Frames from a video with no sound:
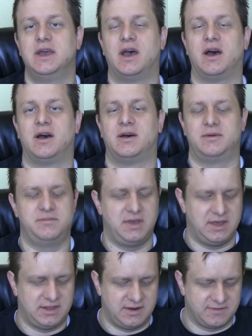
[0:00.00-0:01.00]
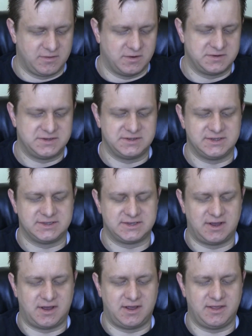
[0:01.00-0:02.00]
And then of course, as you
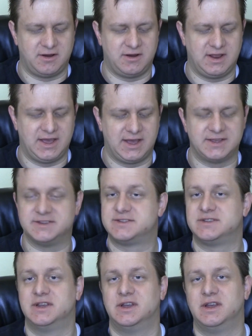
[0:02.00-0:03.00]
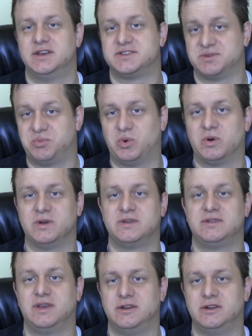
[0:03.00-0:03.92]
saw there, it has support,